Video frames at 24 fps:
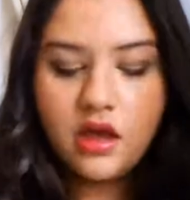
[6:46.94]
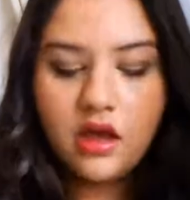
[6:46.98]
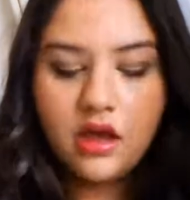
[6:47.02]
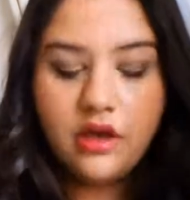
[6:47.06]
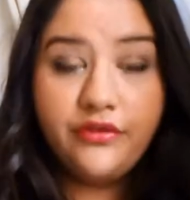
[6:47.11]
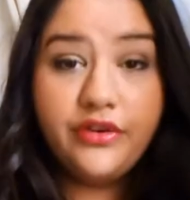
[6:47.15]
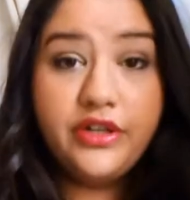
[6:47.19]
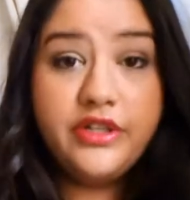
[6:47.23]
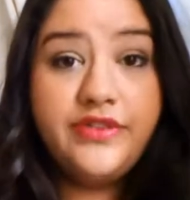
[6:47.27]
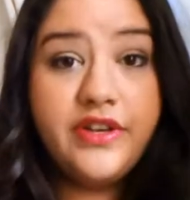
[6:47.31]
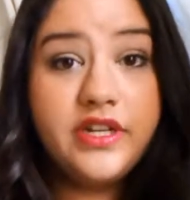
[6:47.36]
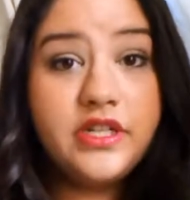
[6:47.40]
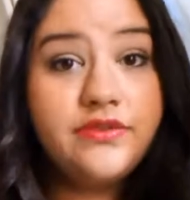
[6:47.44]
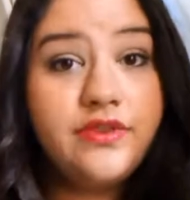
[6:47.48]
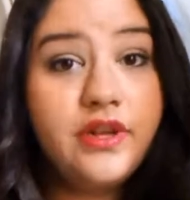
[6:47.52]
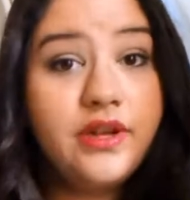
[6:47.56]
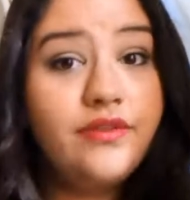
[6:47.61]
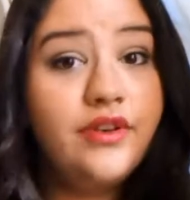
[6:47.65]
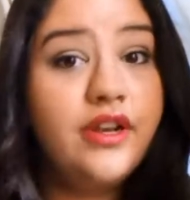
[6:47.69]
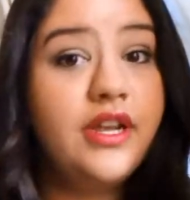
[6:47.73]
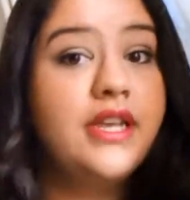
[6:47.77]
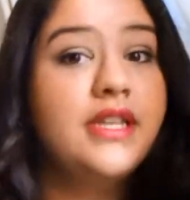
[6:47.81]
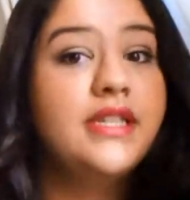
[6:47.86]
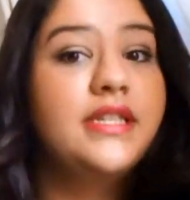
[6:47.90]
First fashion
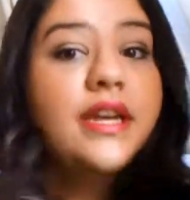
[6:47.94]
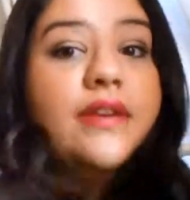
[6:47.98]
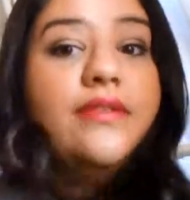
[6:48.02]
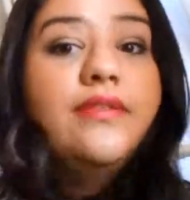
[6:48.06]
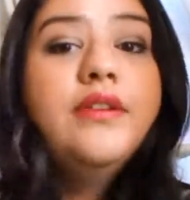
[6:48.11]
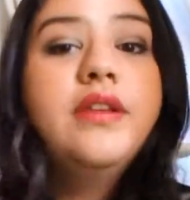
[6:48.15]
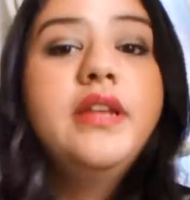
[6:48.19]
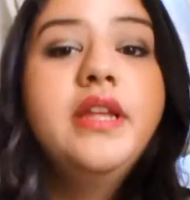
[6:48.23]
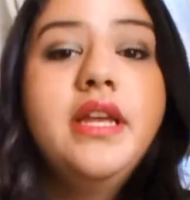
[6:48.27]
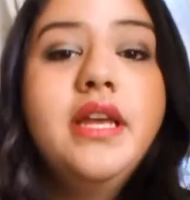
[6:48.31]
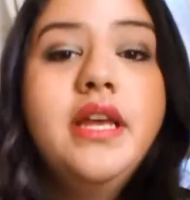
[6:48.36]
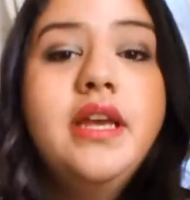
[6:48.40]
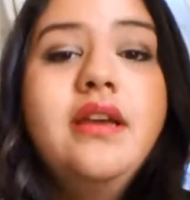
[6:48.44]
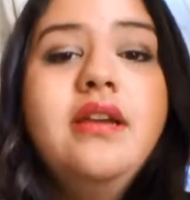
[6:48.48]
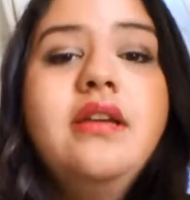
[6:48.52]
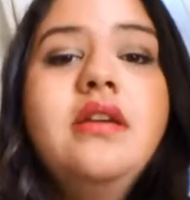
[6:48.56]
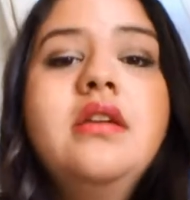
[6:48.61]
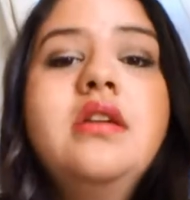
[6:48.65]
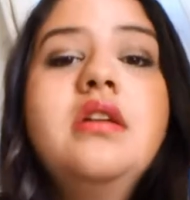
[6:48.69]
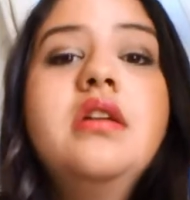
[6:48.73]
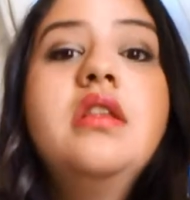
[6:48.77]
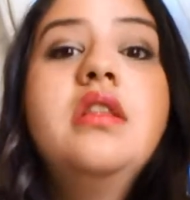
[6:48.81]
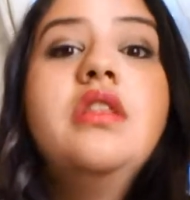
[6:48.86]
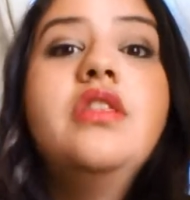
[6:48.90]
favorite is definitely
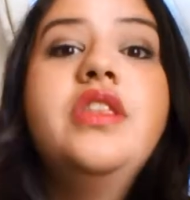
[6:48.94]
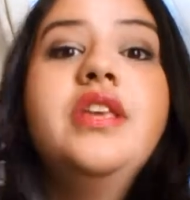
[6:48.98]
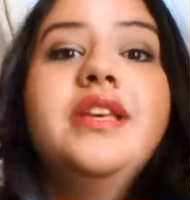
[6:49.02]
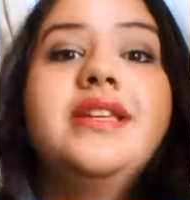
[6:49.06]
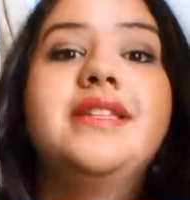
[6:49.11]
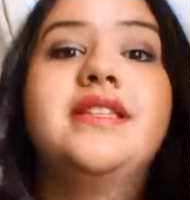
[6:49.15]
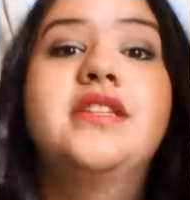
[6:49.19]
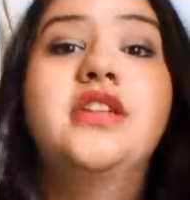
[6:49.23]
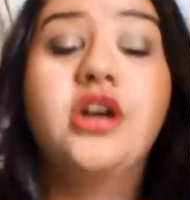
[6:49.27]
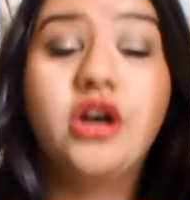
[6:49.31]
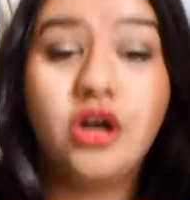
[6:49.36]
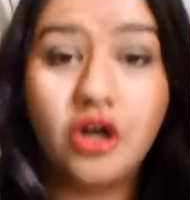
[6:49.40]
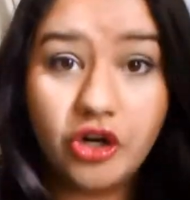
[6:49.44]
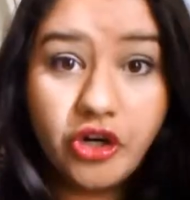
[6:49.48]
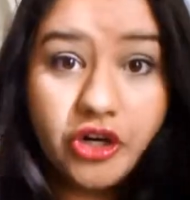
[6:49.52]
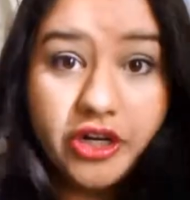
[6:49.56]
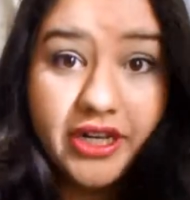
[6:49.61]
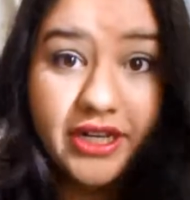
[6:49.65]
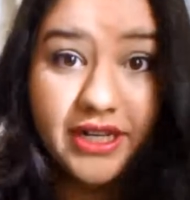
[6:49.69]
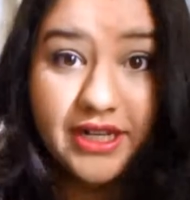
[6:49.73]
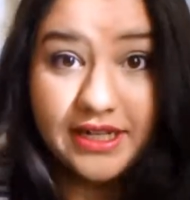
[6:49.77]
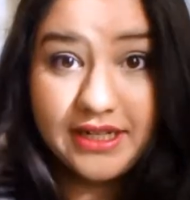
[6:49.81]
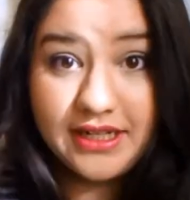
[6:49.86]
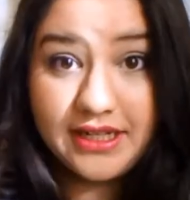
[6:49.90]
this
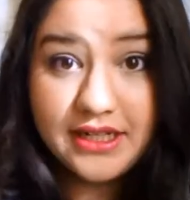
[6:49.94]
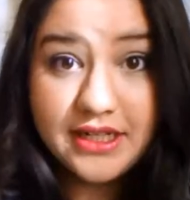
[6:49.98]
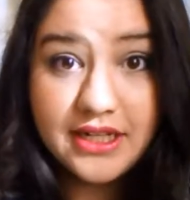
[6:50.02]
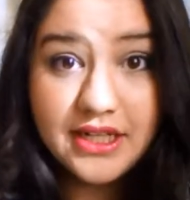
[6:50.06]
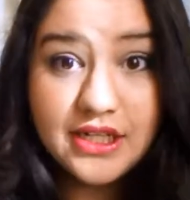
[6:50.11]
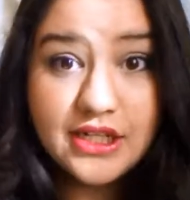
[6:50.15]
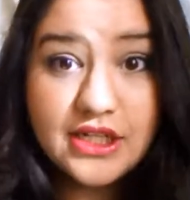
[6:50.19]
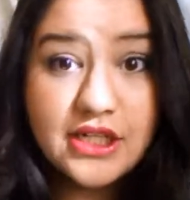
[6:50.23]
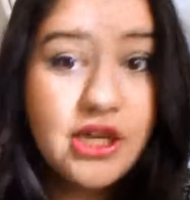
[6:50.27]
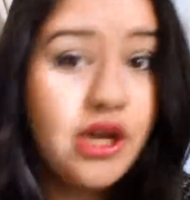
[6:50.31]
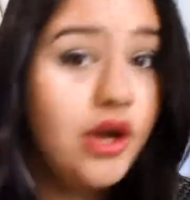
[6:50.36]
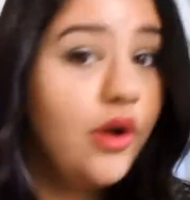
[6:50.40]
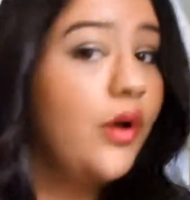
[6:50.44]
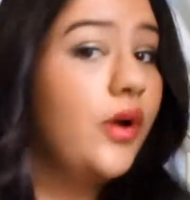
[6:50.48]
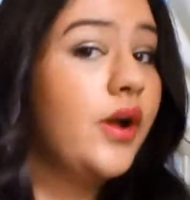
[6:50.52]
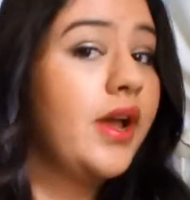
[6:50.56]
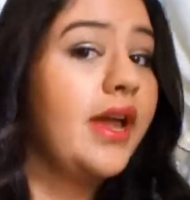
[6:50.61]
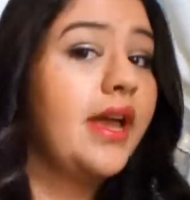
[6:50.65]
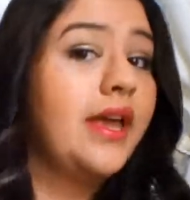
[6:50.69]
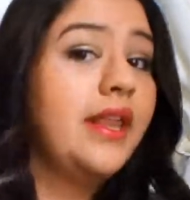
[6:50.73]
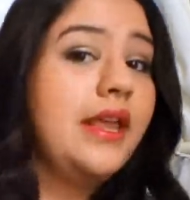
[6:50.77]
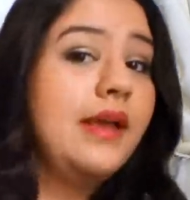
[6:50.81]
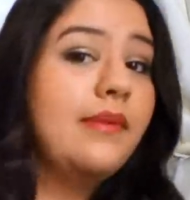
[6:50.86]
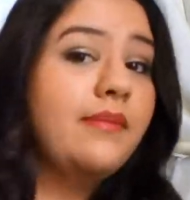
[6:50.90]
cardigan. So, okay,
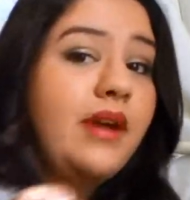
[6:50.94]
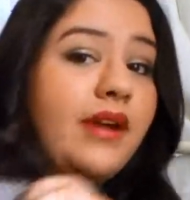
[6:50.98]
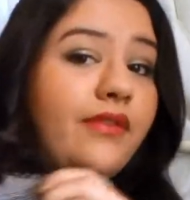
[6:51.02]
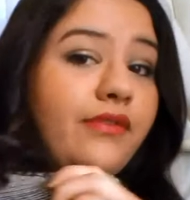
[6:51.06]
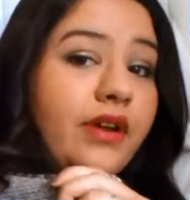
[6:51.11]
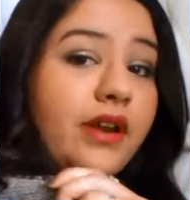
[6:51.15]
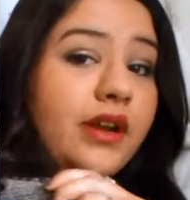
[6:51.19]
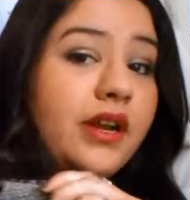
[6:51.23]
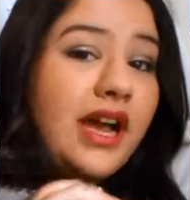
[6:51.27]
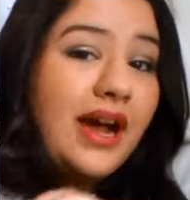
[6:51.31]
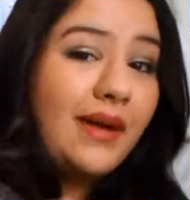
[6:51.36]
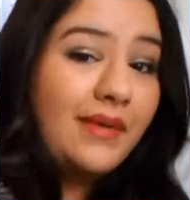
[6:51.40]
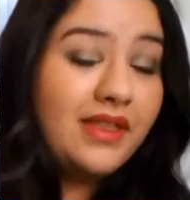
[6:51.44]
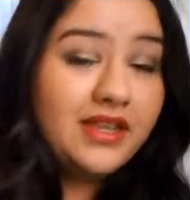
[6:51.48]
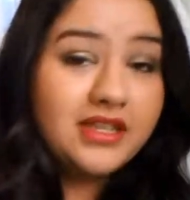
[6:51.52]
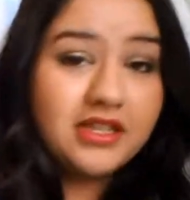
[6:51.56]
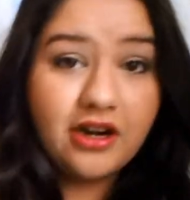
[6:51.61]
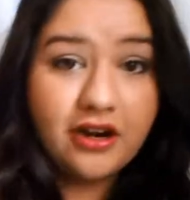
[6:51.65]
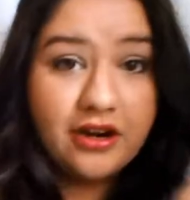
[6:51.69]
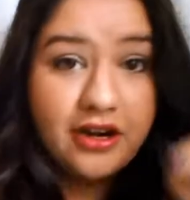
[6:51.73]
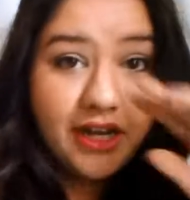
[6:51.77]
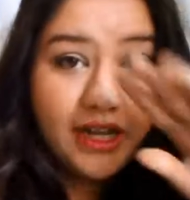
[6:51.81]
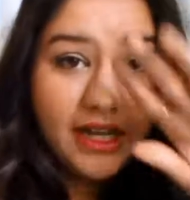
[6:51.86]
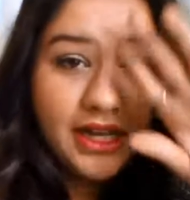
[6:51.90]
like my friend got me this
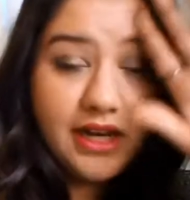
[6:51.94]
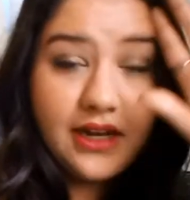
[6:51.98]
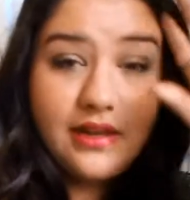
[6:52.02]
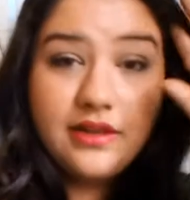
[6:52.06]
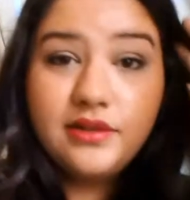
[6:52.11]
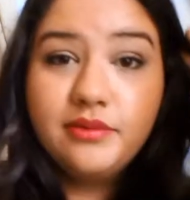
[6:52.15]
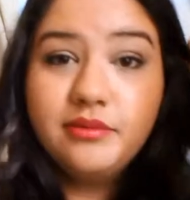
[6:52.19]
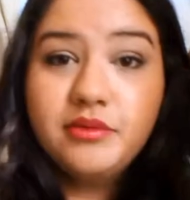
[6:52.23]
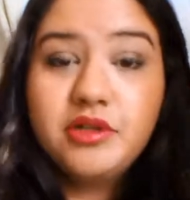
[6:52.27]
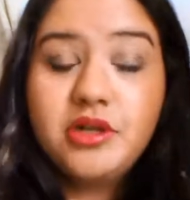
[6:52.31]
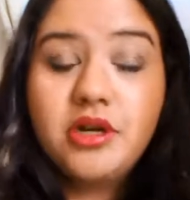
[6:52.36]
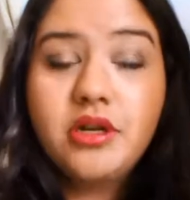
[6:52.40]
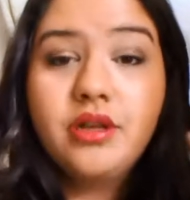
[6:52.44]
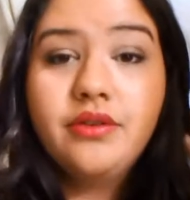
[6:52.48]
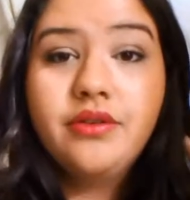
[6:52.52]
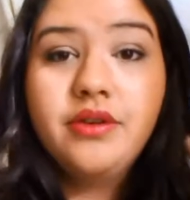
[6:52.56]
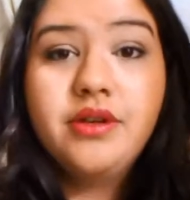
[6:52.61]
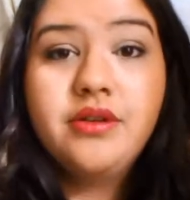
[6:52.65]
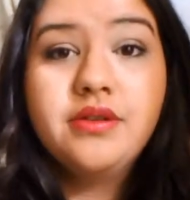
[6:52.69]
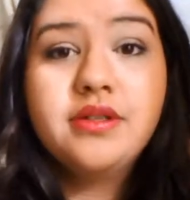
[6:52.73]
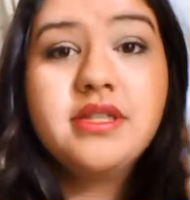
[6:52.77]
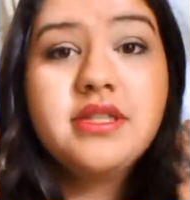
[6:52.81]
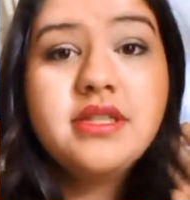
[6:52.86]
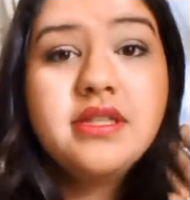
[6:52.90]
cardigan. It's from Charlotte
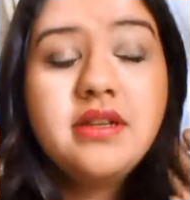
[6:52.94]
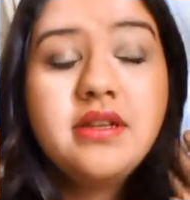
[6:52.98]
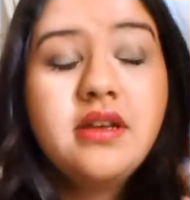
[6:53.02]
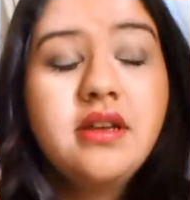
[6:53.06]
Russe.